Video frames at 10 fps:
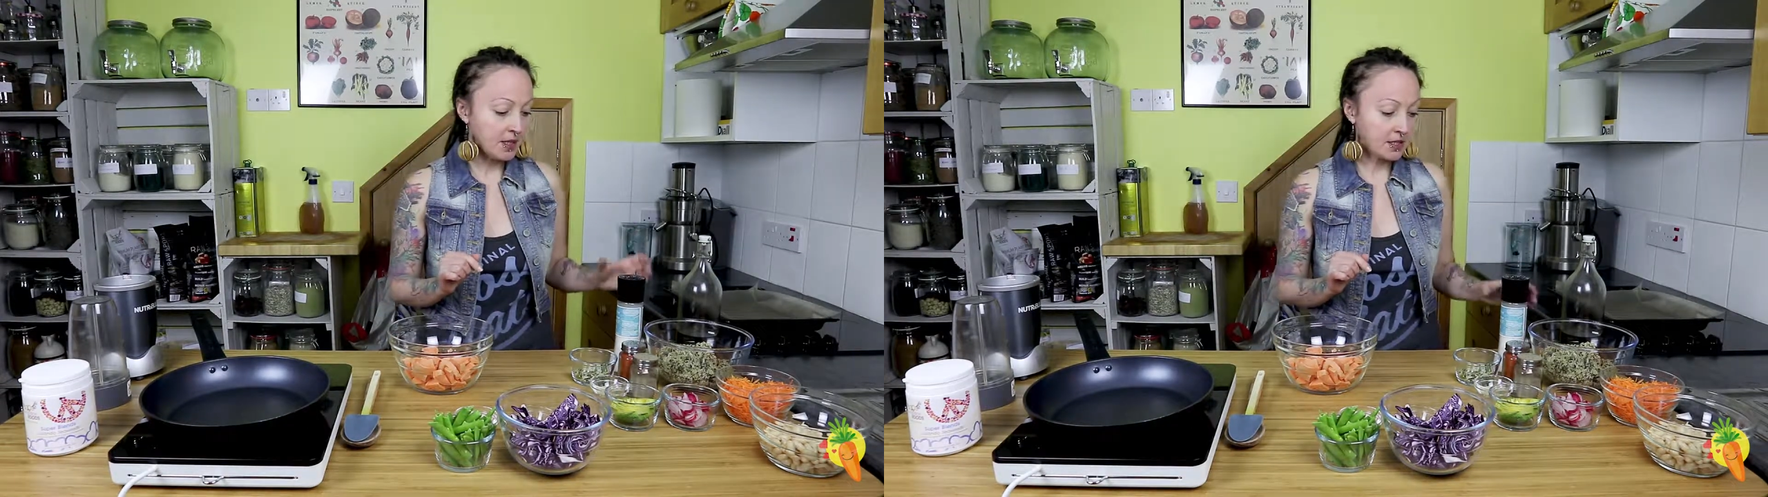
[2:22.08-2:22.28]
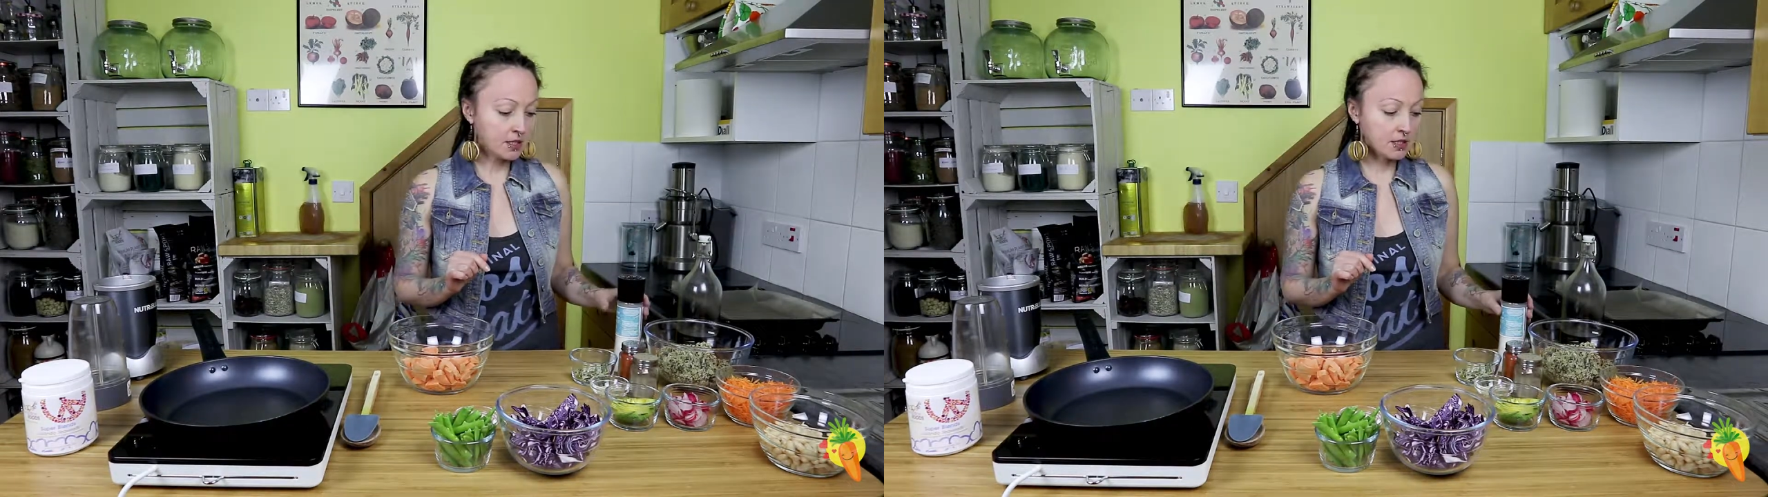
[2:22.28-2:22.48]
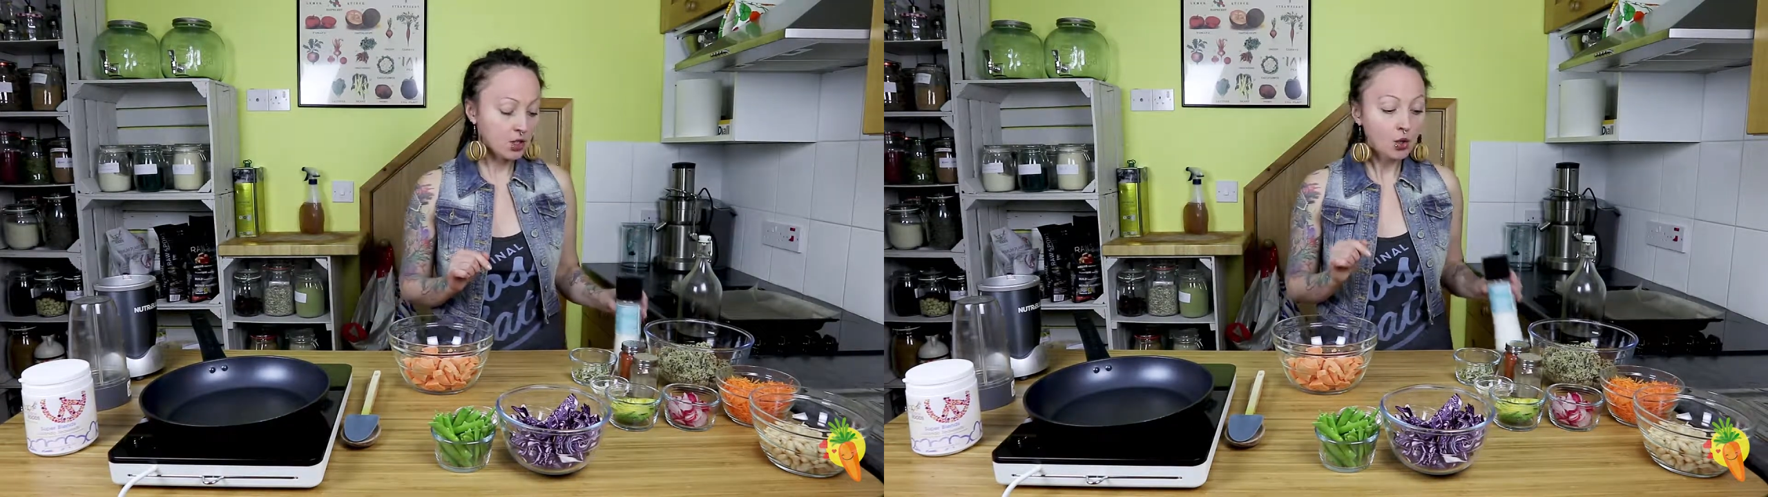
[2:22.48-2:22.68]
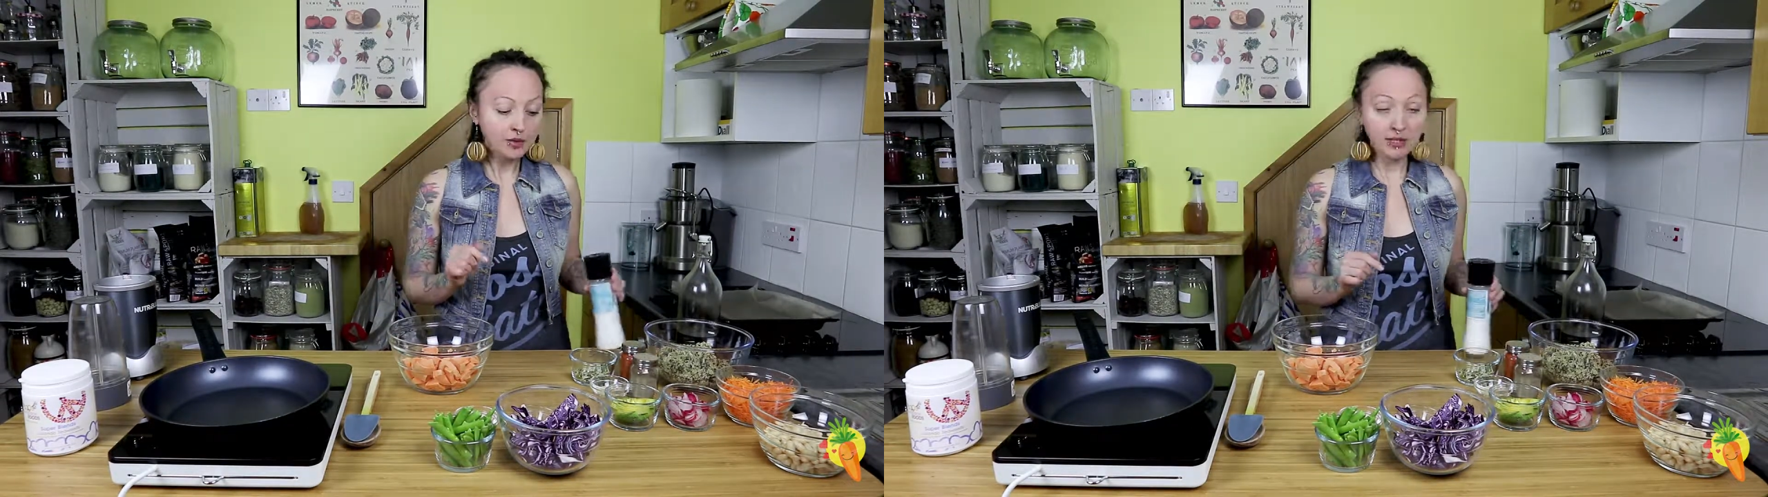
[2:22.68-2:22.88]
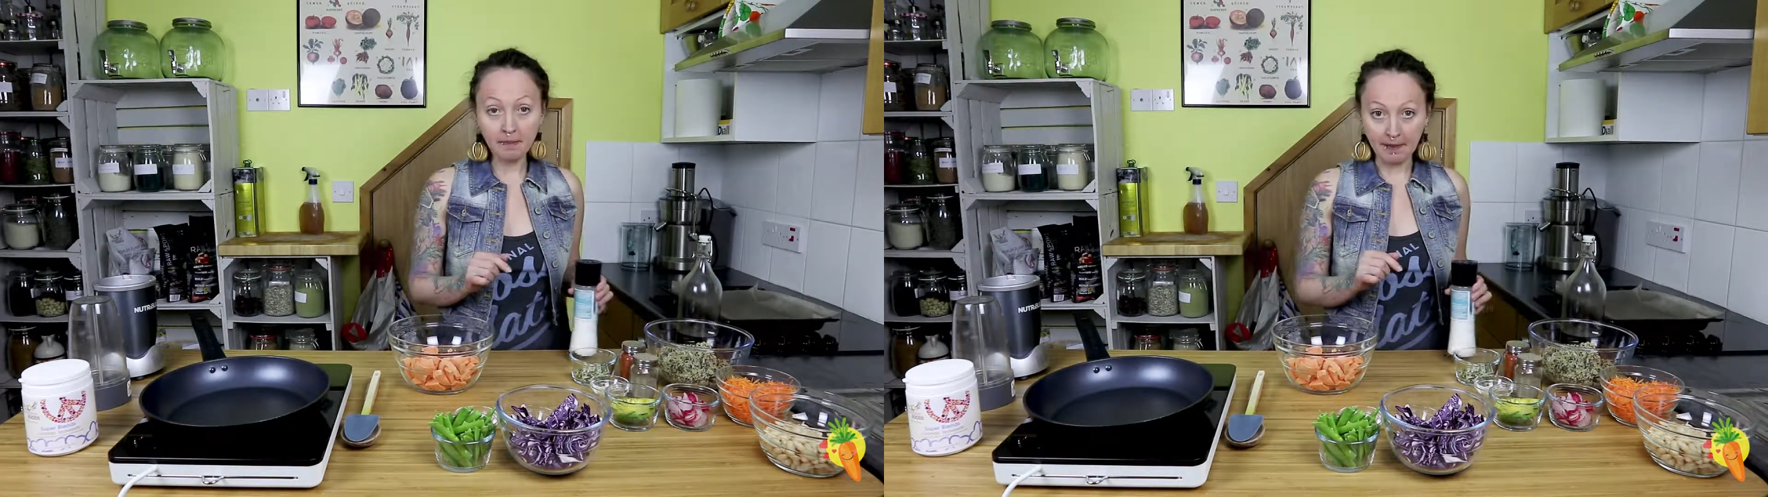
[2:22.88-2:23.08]
salt
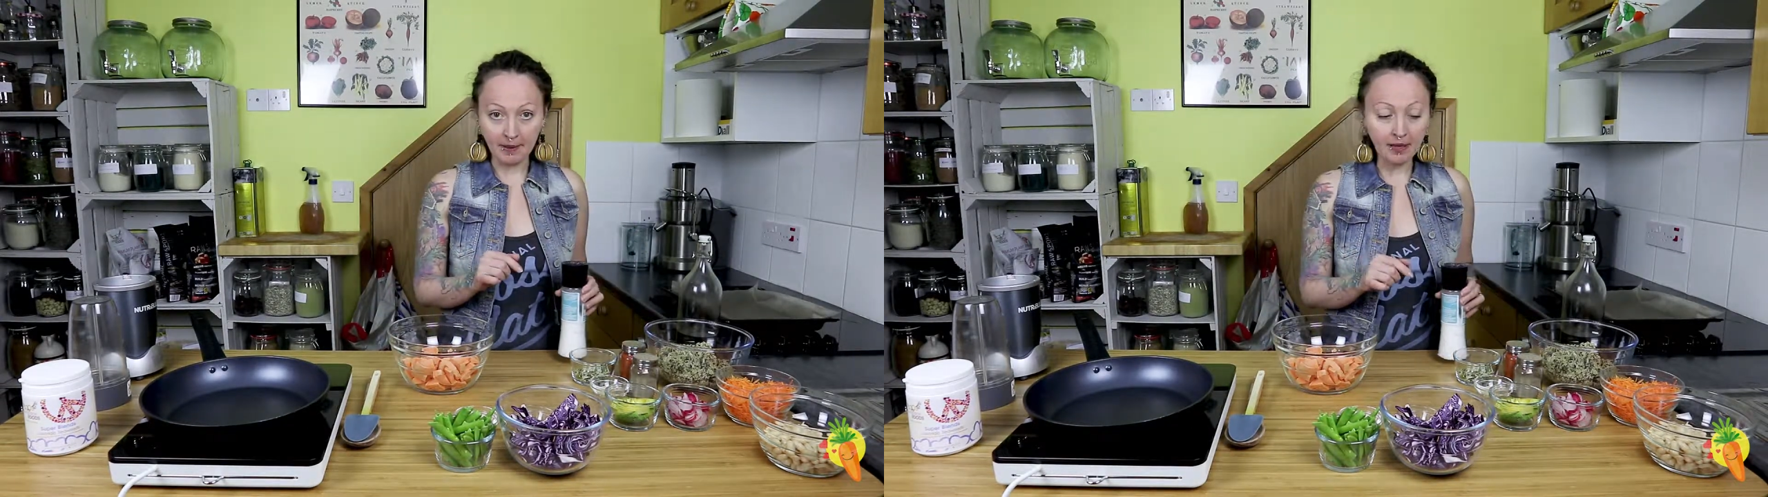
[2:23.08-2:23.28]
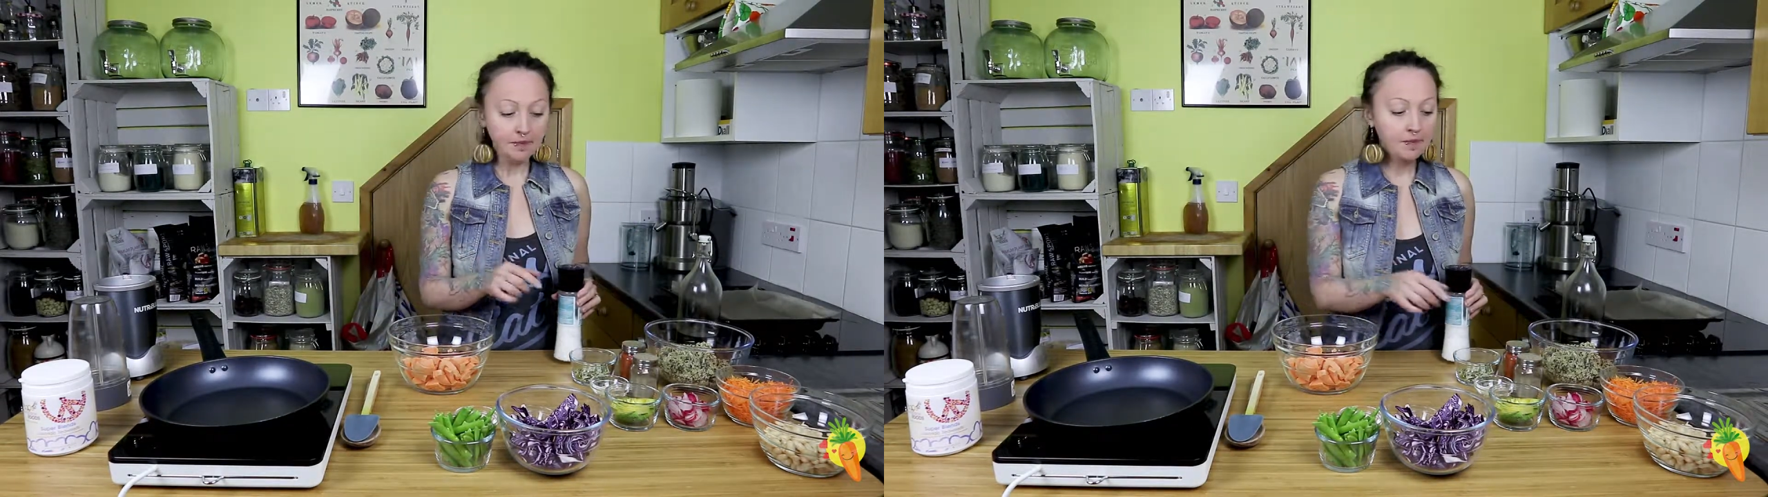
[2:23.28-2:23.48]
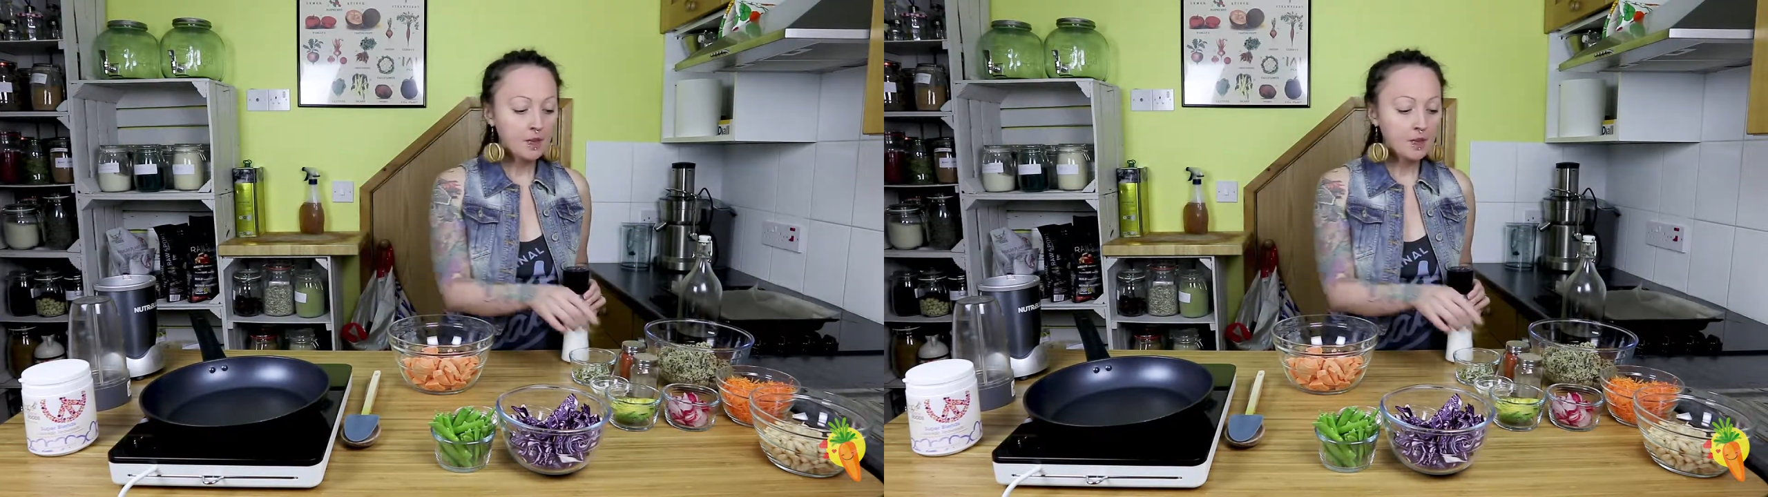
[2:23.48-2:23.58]
and pepper,